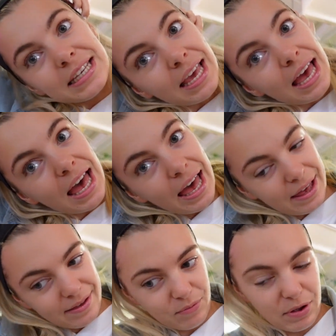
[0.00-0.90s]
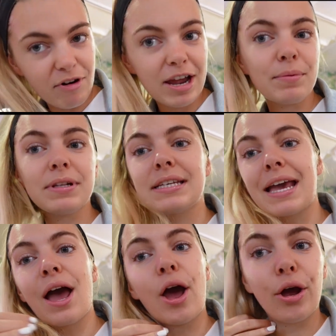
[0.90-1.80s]
yeah, we were able to
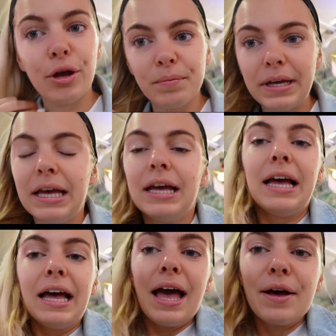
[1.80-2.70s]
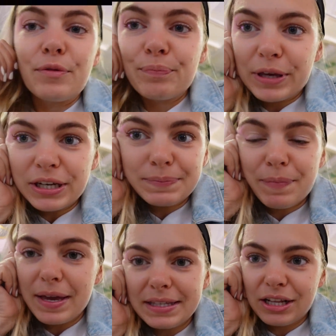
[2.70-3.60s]
get home because
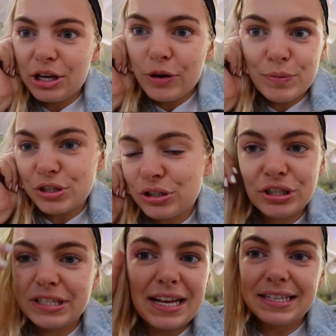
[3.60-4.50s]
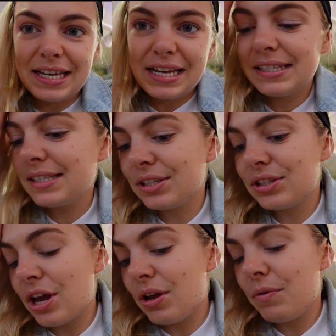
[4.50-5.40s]
basically Uber just doesn't exist.
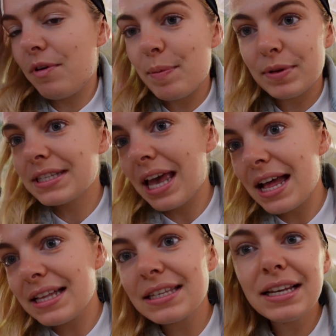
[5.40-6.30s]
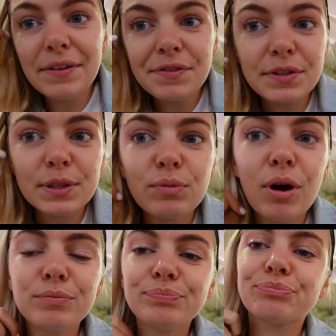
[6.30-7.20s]
So we were able to get a lift off
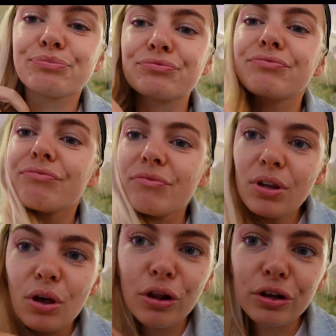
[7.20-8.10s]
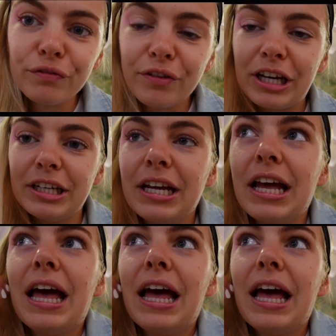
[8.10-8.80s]
someone. Oh, good fun.